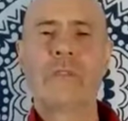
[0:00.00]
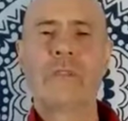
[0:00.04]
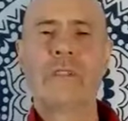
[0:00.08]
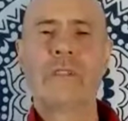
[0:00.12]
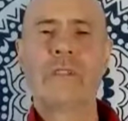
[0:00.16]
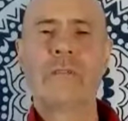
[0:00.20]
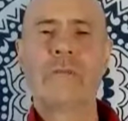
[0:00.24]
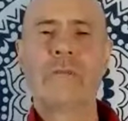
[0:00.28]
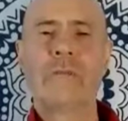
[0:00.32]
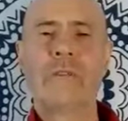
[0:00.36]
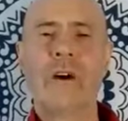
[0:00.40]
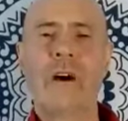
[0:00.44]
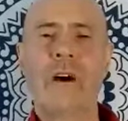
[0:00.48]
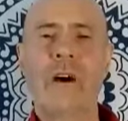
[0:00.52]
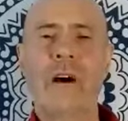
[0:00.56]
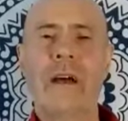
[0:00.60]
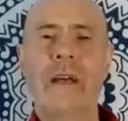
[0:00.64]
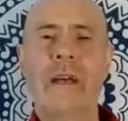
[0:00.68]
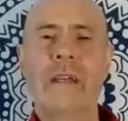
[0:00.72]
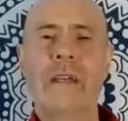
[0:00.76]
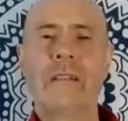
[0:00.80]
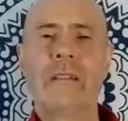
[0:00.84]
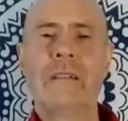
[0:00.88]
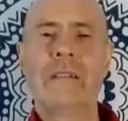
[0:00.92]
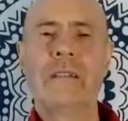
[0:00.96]

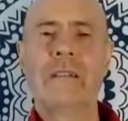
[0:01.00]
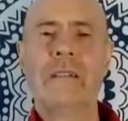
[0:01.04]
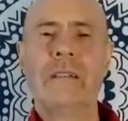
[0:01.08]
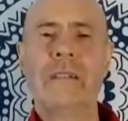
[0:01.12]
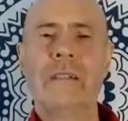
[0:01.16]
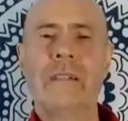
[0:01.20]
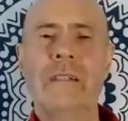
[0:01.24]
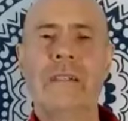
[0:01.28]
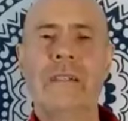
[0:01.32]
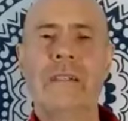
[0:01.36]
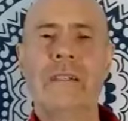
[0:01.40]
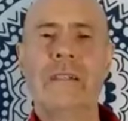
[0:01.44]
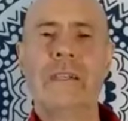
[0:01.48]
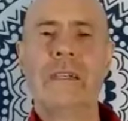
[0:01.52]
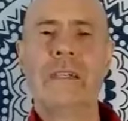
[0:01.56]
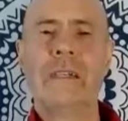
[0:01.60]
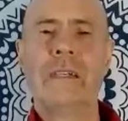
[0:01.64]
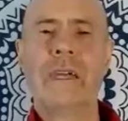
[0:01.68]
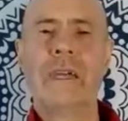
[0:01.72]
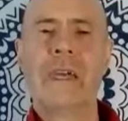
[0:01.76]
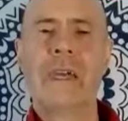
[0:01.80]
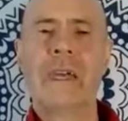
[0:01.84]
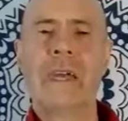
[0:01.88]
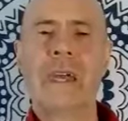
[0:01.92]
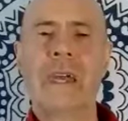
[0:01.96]
divine
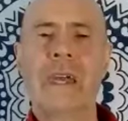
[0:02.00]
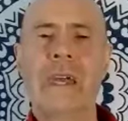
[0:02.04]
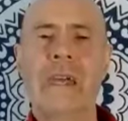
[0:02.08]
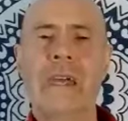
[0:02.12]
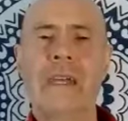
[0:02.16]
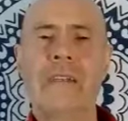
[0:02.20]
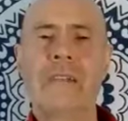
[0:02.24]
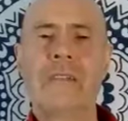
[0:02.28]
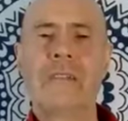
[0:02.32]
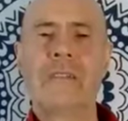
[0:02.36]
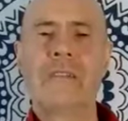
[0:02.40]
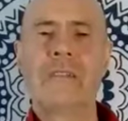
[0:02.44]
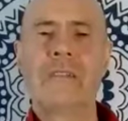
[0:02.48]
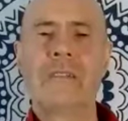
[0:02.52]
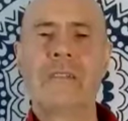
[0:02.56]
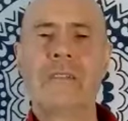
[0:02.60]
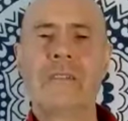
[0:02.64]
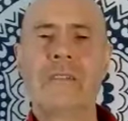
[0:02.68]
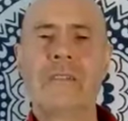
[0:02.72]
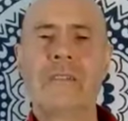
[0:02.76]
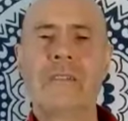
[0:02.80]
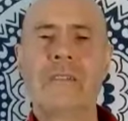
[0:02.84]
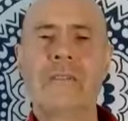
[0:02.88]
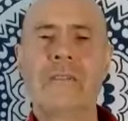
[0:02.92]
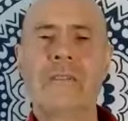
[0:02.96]

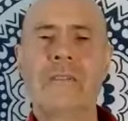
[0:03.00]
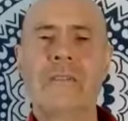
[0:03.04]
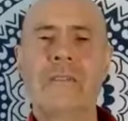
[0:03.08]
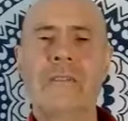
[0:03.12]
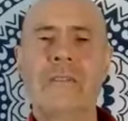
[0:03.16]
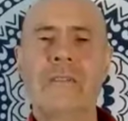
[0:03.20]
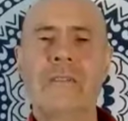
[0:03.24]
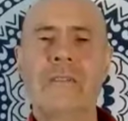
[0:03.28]
energies